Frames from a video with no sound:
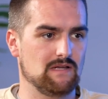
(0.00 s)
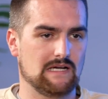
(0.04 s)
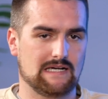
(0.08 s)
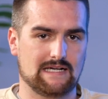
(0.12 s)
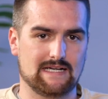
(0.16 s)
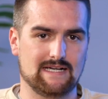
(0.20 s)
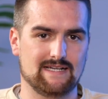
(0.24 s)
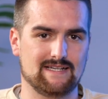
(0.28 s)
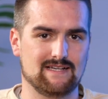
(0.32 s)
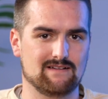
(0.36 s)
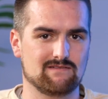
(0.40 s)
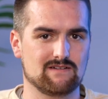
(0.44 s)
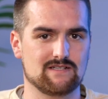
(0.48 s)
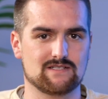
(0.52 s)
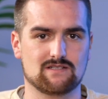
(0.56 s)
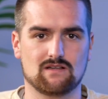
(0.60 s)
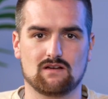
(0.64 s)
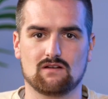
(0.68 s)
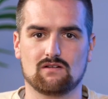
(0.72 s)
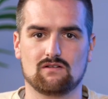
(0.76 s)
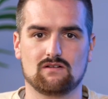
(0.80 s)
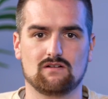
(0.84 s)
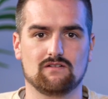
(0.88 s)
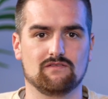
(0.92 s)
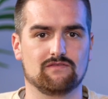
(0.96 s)
Okay, there is a
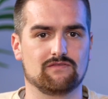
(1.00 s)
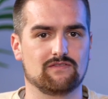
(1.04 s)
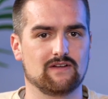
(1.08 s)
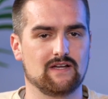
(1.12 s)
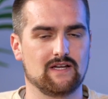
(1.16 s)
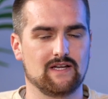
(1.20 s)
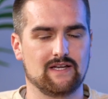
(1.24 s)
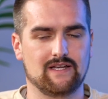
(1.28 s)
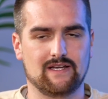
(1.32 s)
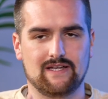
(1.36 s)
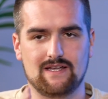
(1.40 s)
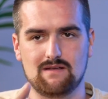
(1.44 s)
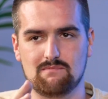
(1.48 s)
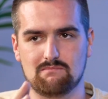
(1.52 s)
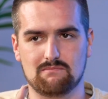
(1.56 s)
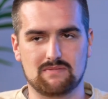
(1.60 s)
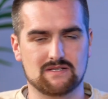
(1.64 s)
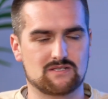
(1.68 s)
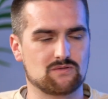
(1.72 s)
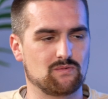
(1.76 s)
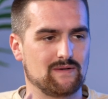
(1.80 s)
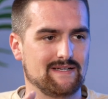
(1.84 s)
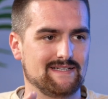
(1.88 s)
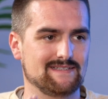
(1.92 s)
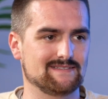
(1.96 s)
lot of
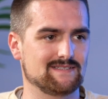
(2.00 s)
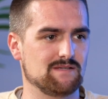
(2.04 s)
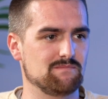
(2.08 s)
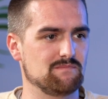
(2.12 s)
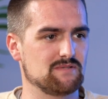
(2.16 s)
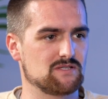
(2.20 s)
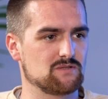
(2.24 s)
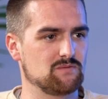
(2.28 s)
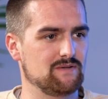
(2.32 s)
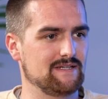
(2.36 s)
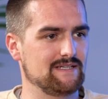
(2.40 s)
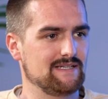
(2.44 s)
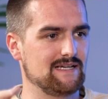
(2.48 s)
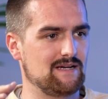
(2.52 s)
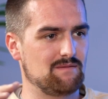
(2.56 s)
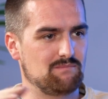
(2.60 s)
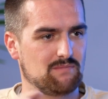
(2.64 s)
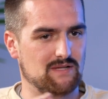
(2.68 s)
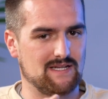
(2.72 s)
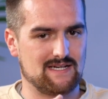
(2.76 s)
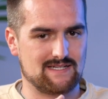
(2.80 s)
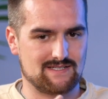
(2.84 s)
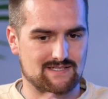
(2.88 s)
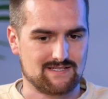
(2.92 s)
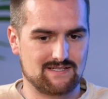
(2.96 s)
in-betweens in between that,
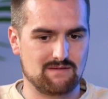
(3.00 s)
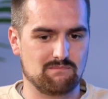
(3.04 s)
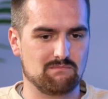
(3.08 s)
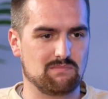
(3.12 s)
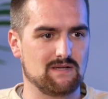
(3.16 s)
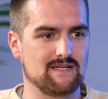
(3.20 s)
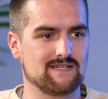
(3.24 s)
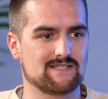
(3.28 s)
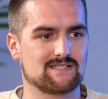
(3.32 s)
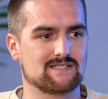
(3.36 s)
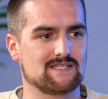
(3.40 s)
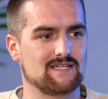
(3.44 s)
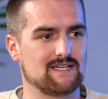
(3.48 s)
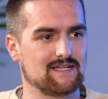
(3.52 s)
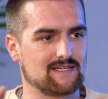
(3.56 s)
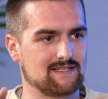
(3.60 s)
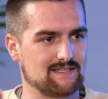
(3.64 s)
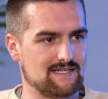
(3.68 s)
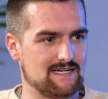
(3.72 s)
but that's simplistic.